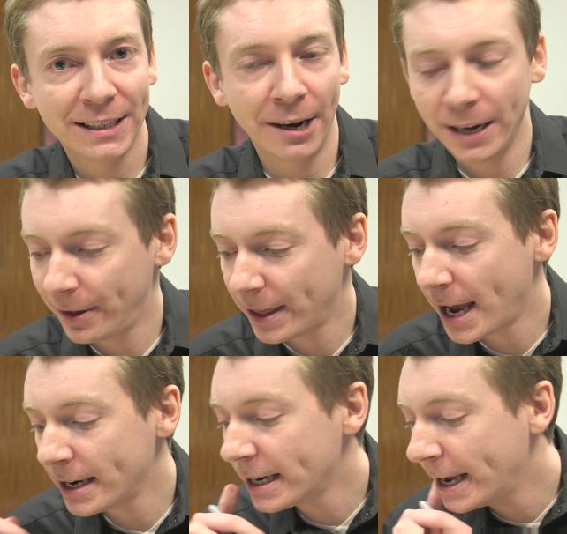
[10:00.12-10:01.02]
down here at the
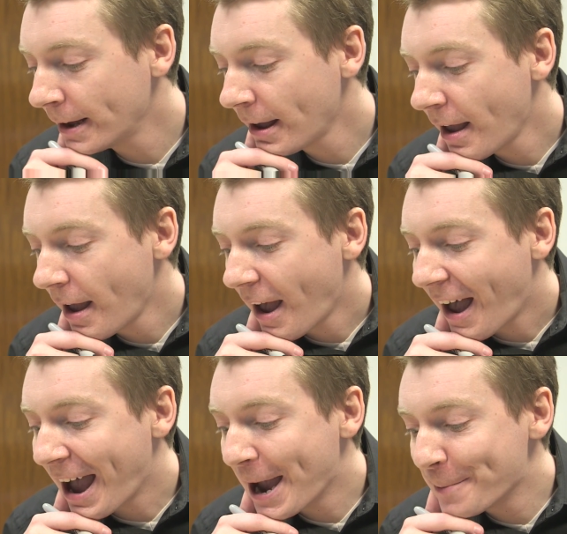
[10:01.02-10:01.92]
end here,
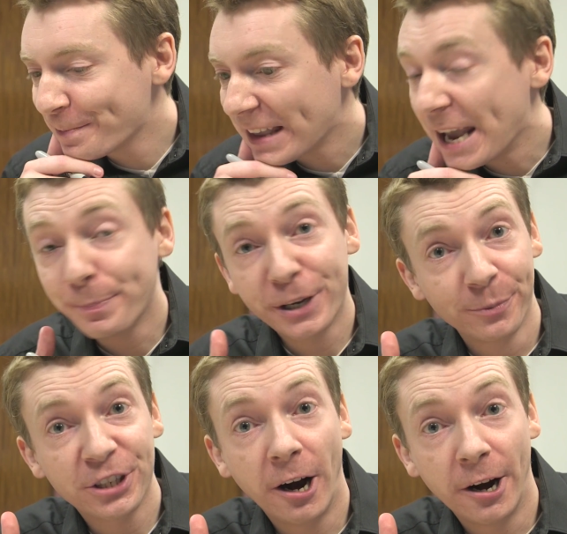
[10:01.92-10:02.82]
um, it
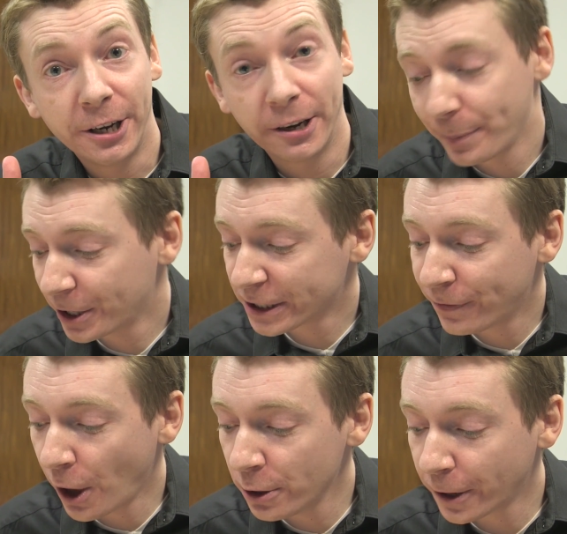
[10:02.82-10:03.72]
becomes harder because
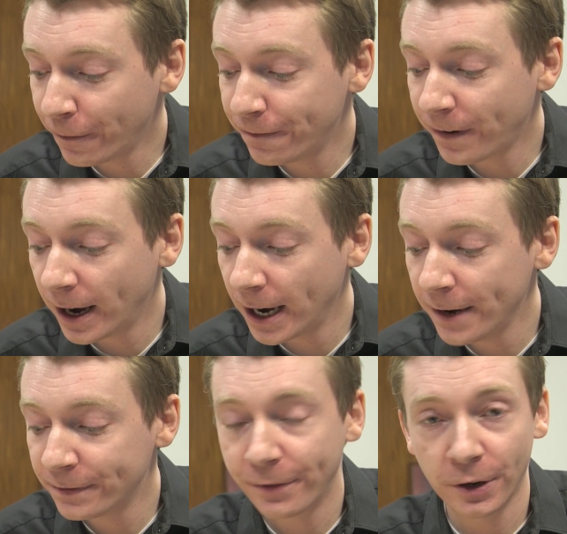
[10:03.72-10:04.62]
if those are
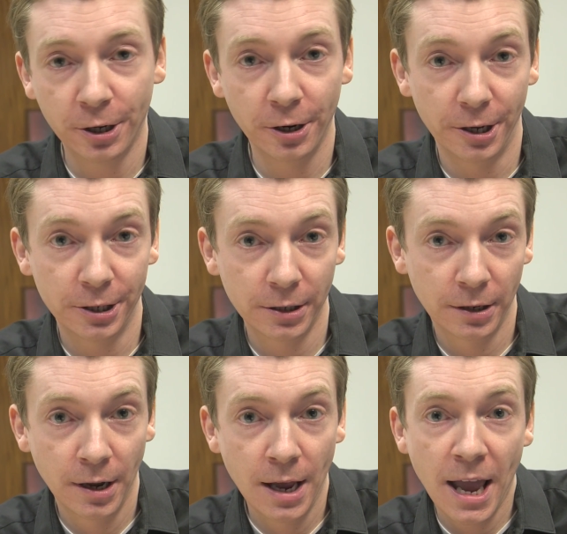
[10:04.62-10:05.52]
five different colours
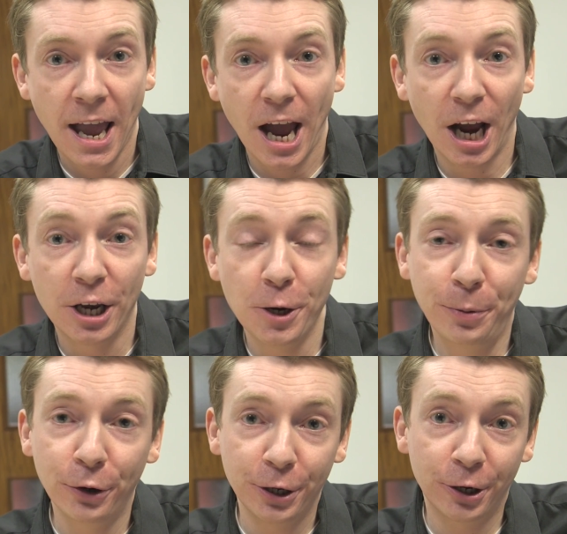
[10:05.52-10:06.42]
uh, and you
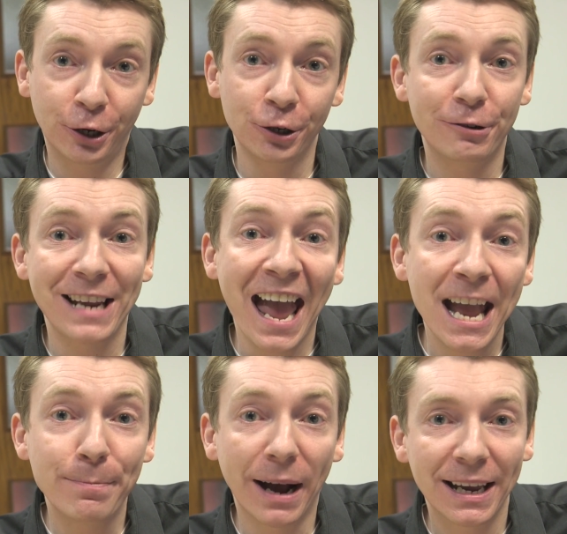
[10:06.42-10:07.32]
put your country
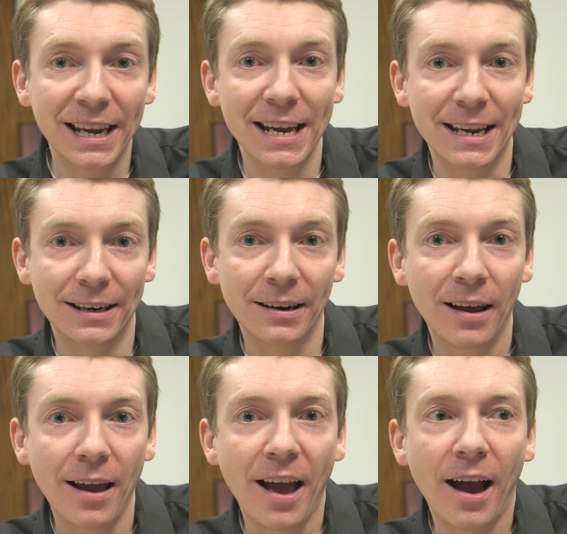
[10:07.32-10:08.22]
A back in,
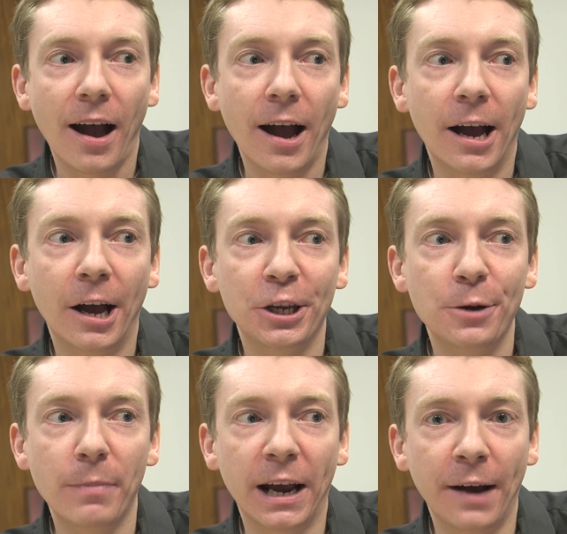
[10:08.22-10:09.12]
uh,
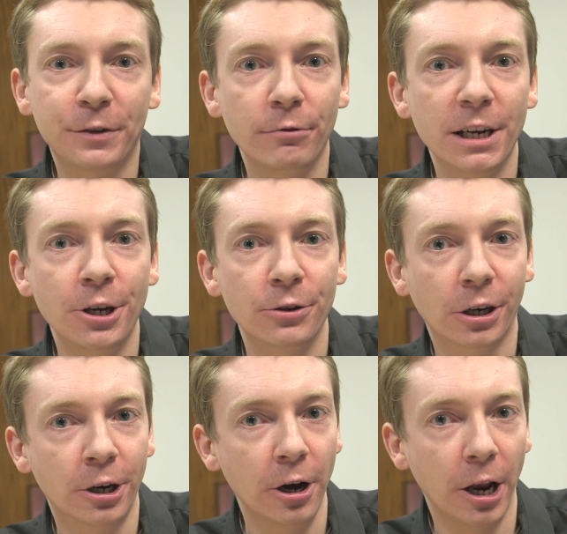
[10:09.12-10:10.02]
you might have to reuse a
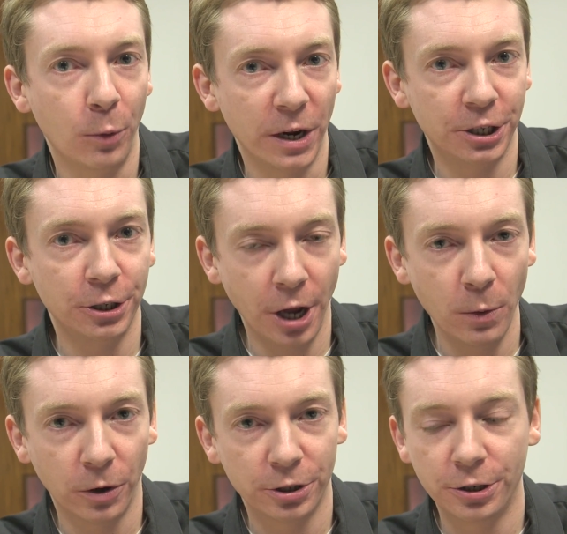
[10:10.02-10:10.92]
colour, which you
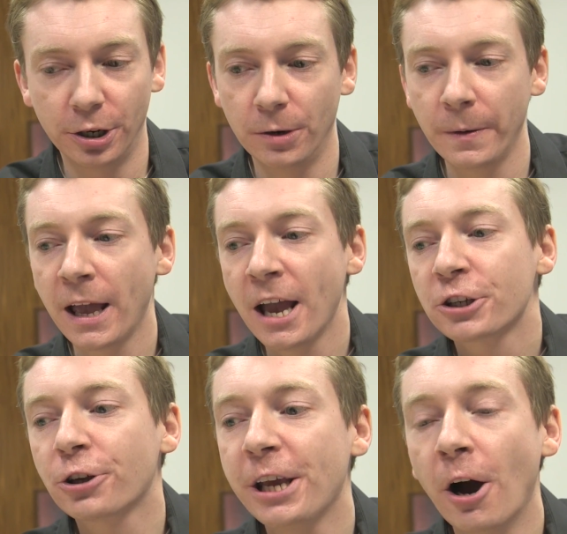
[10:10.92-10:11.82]
don't want to do.
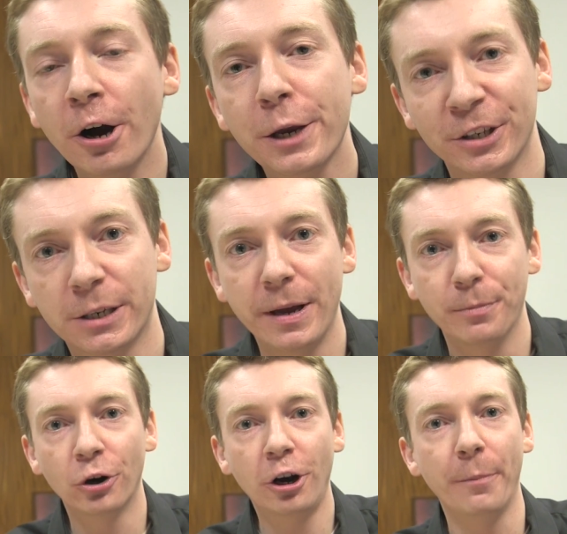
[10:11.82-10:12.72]
So the argument's a bit
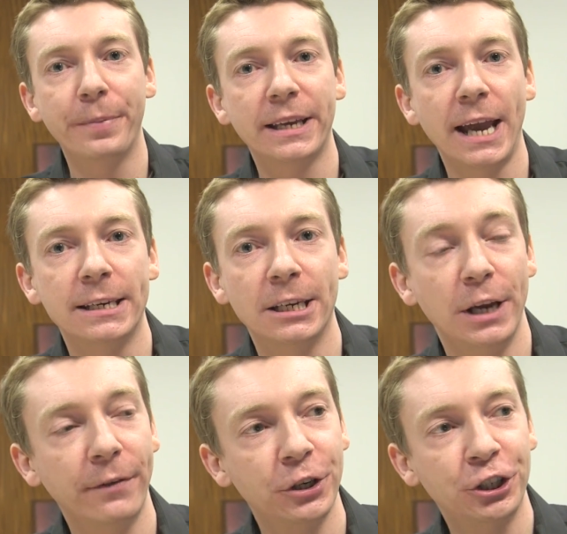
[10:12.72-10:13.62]
more complicated.
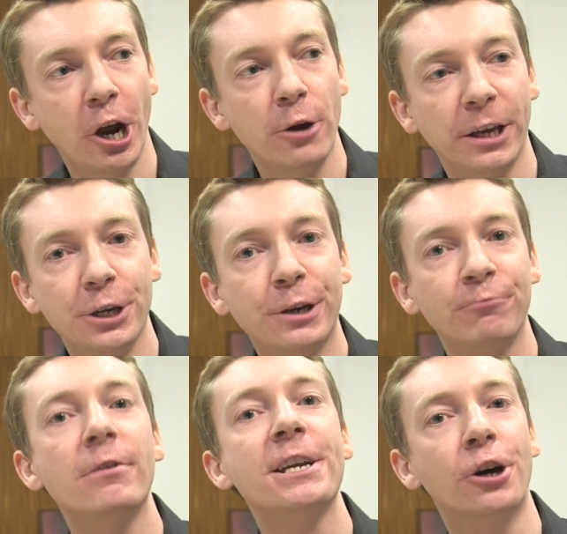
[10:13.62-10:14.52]
You have to show that you
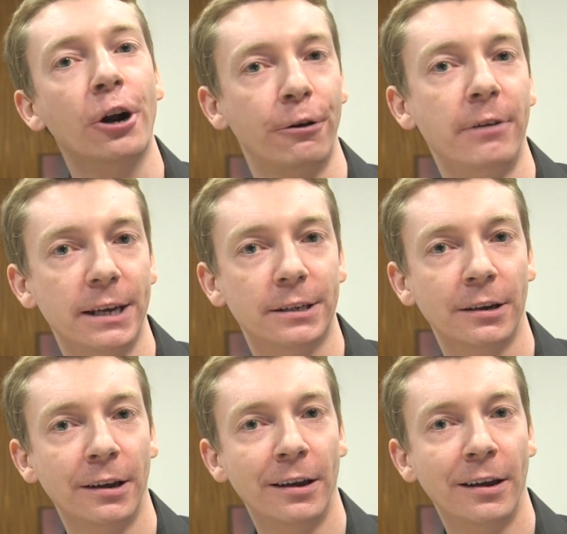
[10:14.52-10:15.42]
can recolor it